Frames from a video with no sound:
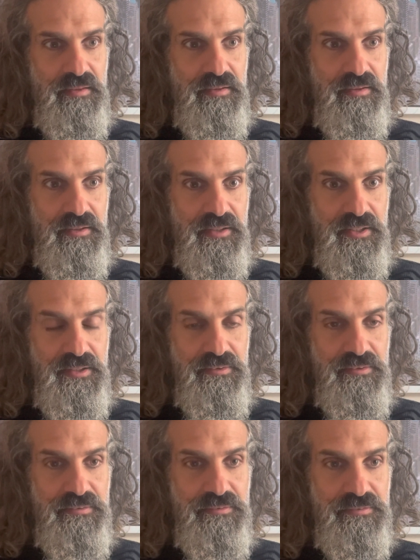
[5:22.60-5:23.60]

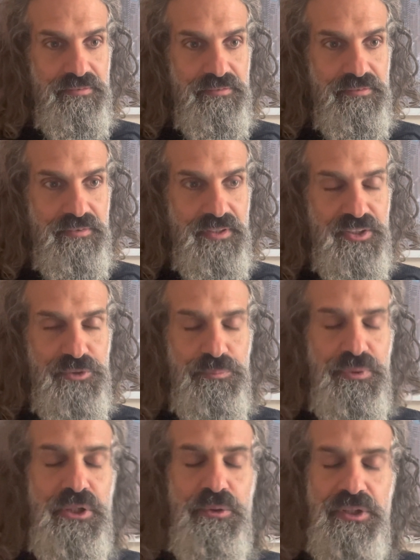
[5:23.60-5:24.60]
I
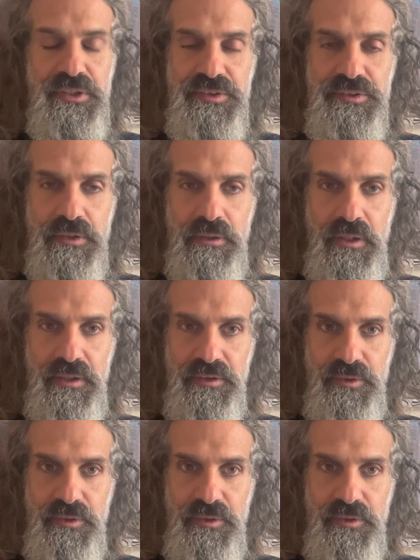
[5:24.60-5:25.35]
experienced a lot.